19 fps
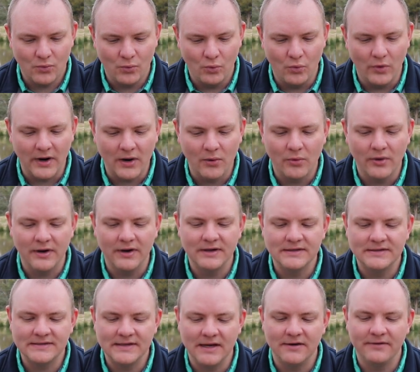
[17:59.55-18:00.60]
What I wanted
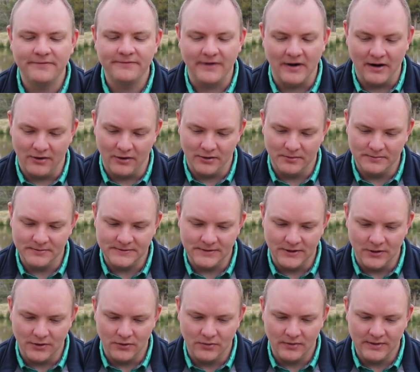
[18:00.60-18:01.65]
to say to firearms
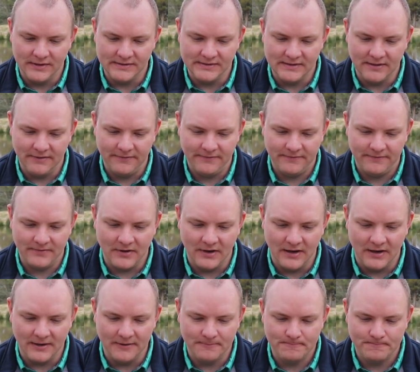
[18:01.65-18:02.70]
though is if
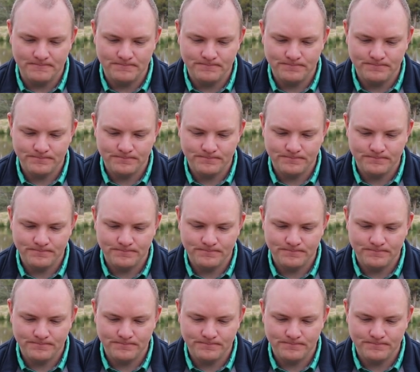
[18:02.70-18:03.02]
um,